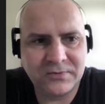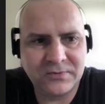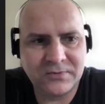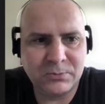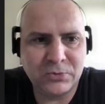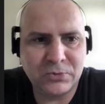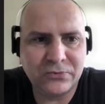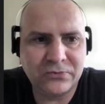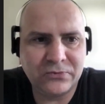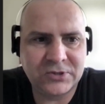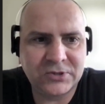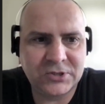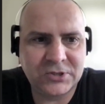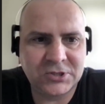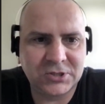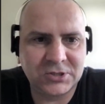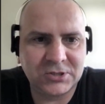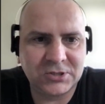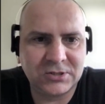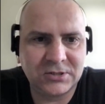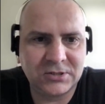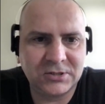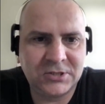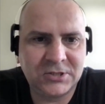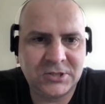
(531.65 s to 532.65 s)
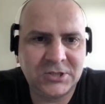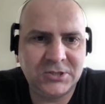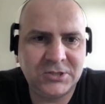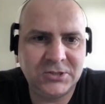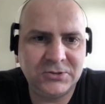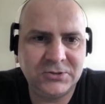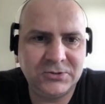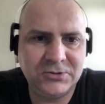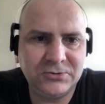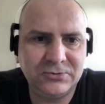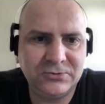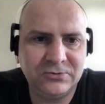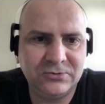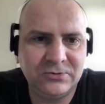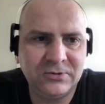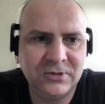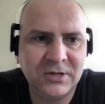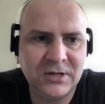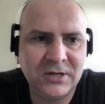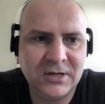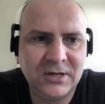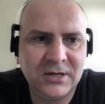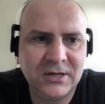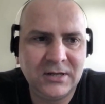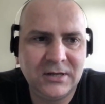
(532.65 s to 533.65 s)
we moved
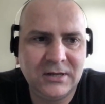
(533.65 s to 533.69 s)
to